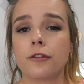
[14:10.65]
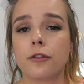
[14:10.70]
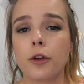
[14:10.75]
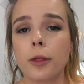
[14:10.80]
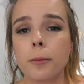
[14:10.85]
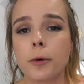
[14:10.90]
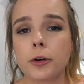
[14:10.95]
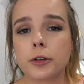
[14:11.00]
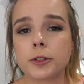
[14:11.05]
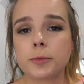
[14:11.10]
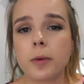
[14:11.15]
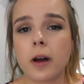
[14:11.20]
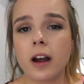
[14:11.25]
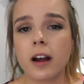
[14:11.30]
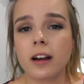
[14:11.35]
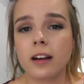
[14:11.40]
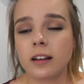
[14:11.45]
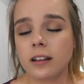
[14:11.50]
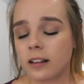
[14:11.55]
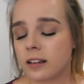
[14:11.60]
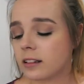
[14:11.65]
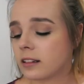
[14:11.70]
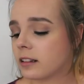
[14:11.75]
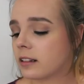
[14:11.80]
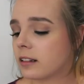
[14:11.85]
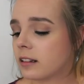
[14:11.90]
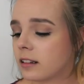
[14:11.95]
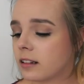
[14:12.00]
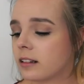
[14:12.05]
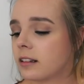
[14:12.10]
For the most part,
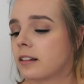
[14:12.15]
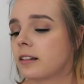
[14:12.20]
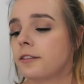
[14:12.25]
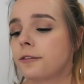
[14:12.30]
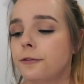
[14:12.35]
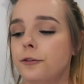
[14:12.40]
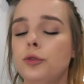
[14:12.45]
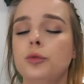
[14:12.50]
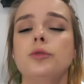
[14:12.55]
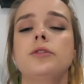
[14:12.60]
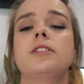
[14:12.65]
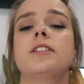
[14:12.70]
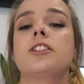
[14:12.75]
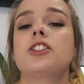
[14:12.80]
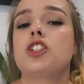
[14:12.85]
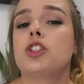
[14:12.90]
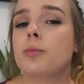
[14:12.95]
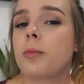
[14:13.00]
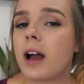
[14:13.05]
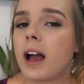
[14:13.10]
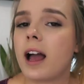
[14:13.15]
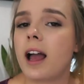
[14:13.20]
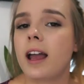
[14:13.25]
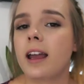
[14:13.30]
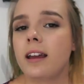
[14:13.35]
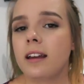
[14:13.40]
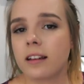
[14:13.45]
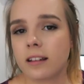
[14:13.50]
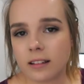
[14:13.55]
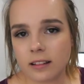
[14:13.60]
foods that you
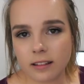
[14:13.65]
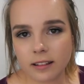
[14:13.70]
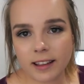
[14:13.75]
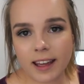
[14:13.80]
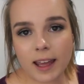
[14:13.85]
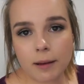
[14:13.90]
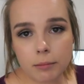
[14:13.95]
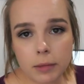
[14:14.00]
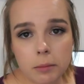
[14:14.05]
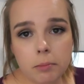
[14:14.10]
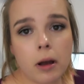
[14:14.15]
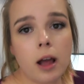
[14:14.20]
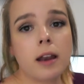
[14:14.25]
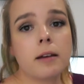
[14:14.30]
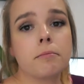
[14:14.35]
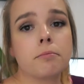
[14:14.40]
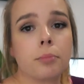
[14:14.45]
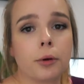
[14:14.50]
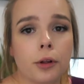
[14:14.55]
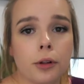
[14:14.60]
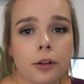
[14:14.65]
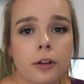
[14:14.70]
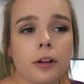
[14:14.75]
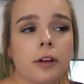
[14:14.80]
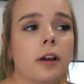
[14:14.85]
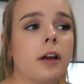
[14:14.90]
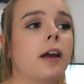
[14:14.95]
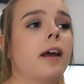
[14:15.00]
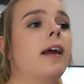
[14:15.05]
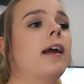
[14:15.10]
buy can be bought in bulk
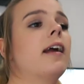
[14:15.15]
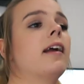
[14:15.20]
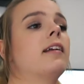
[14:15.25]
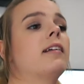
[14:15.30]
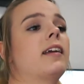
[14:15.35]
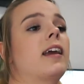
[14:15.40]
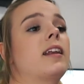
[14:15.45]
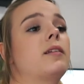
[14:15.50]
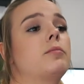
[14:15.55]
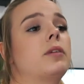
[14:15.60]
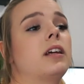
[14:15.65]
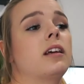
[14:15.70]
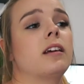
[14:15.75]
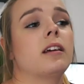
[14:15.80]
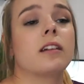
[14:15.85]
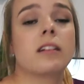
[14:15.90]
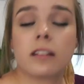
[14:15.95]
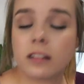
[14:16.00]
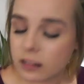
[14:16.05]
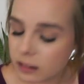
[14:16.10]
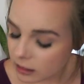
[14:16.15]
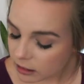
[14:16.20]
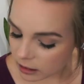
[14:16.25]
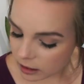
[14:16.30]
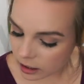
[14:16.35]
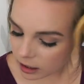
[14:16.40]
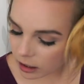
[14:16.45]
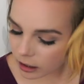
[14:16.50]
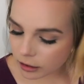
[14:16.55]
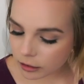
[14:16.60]
and can be,
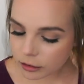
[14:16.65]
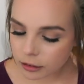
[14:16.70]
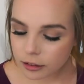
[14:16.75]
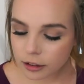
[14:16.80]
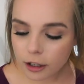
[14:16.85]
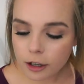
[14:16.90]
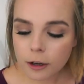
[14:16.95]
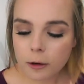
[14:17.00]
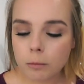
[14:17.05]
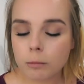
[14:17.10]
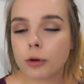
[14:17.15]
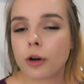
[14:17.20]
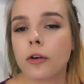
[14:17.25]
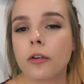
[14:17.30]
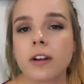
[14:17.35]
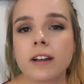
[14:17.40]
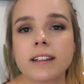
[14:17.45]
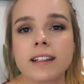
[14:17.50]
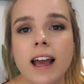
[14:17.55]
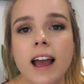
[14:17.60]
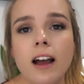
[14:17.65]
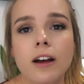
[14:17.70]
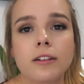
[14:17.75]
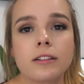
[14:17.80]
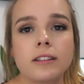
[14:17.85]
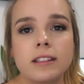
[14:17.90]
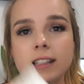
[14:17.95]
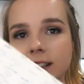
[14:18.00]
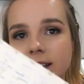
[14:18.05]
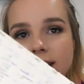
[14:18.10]
you know, broken
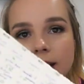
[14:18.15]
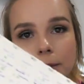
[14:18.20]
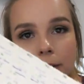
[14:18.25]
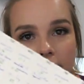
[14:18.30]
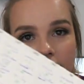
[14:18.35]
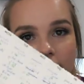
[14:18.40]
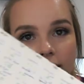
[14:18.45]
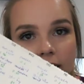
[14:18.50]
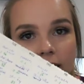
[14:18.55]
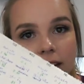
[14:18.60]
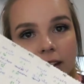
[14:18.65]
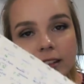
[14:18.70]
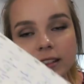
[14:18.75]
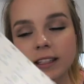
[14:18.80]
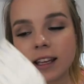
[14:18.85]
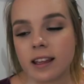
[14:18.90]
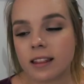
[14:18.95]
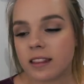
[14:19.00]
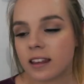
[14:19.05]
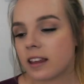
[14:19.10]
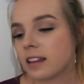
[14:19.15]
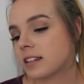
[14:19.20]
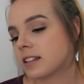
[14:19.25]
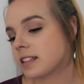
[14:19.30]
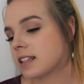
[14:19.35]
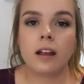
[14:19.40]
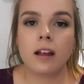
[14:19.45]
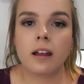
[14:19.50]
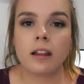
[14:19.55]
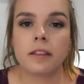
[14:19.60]
down to something that looks like
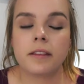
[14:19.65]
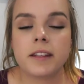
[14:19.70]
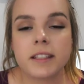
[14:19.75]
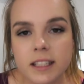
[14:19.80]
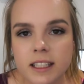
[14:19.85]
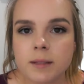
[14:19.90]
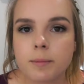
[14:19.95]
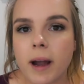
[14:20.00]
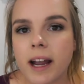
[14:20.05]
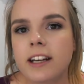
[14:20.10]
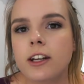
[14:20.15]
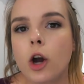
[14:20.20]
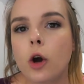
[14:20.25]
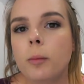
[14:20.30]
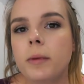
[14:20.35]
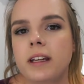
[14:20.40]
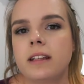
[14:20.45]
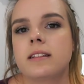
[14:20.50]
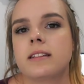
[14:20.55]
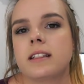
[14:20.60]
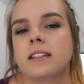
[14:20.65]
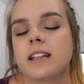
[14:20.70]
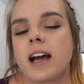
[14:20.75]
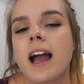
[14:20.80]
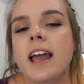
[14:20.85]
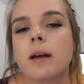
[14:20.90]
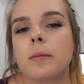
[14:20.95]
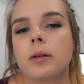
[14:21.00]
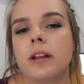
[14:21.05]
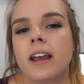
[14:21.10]
this. This is by no means a
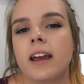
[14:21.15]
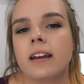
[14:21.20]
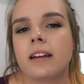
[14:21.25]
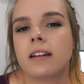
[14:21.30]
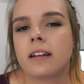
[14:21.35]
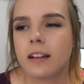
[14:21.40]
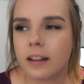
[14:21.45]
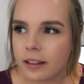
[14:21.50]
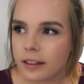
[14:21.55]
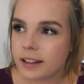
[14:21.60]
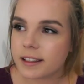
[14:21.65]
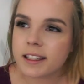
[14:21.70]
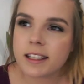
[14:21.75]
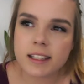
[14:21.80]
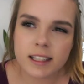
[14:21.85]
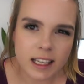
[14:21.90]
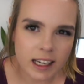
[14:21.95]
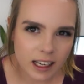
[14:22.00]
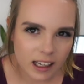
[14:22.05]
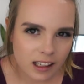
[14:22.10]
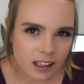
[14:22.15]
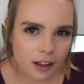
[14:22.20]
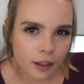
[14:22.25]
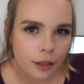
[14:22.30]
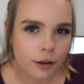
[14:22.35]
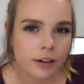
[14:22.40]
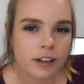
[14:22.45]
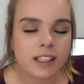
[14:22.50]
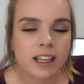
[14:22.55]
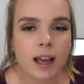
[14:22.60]
diet plan. This is eating
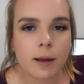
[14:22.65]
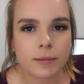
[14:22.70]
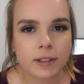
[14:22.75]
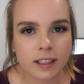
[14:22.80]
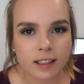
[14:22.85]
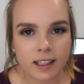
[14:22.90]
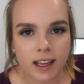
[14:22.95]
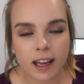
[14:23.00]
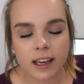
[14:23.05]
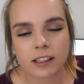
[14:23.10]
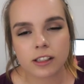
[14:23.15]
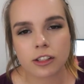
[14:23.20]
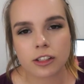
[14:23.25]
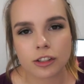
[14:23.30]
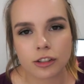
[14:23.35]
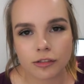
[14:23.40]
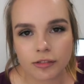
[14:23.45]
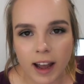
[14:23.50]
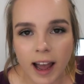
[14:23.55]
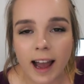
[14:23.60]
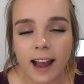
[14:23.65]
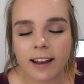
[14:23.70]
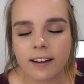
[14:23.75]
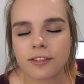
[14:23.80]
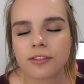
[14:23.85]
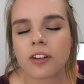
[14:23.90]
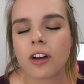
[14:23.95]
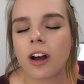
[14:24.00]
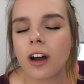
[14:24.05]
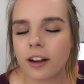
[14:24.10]
three times a day to
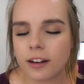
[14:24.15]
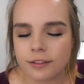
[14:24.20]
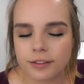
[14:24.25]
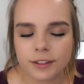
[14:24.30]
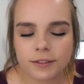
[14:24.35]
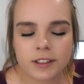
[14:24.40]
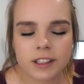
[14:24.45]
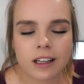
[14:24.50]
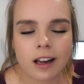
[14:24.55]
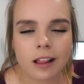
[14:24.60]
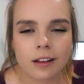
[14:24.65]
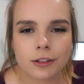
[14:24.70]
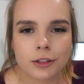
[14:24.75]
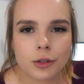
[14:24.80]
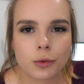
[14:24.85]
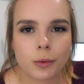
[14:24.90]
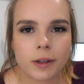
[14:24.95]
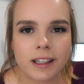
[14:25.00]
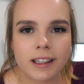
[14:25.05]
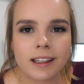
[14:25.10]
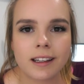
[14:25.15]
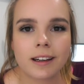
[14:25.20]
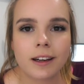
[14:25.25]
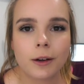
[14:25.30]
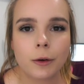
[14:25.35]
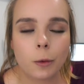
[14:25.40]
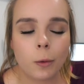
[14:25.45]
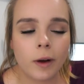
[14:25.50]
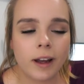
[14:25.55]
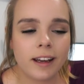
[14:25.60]
survive on $50 a week
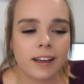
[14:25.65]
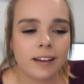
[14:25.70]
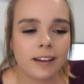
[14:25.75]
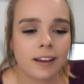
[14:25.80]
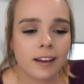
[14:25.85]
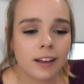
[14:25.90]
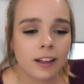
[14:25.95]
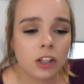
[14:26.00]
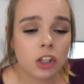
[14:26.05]
when